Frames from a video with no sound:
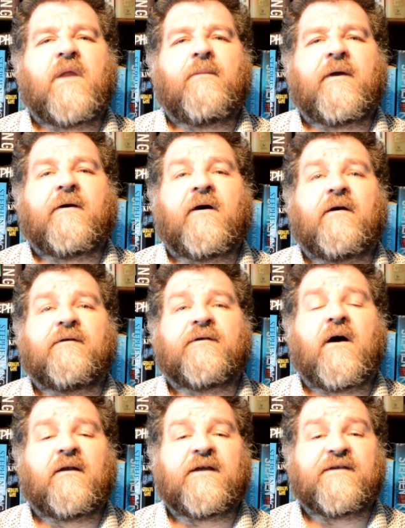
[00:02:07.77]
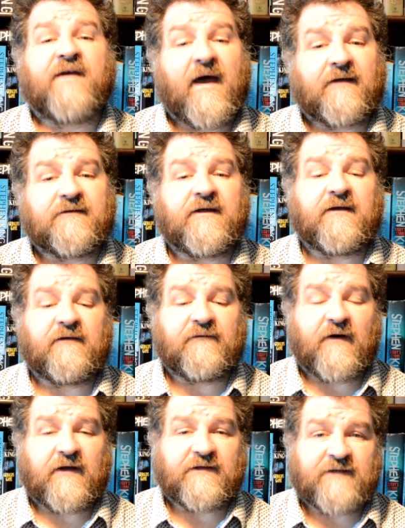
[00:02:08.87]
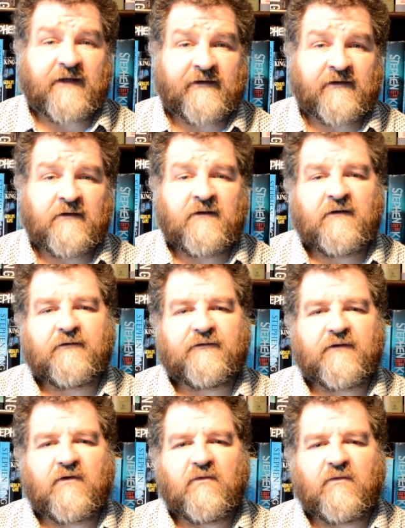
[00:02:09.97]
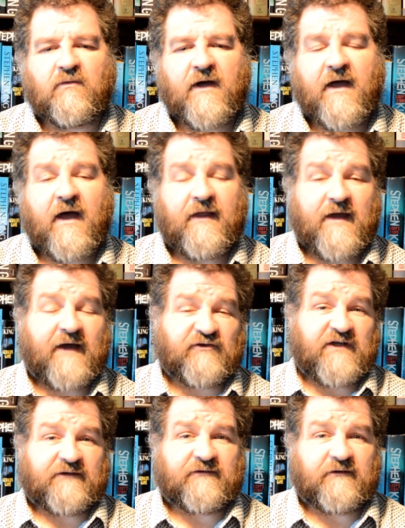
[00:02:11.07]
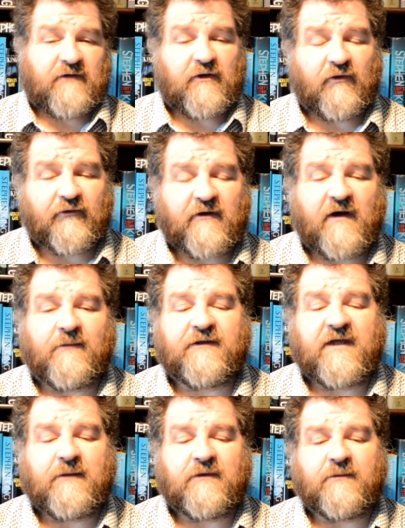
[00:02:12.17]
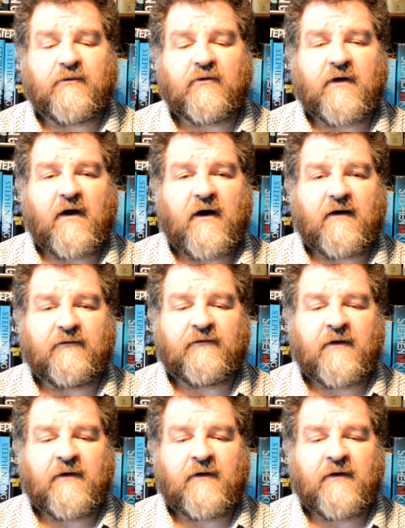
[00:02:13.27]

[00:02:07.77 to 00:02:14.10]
because Ollie's aunt is very sick. So actually that's another common theme in the book of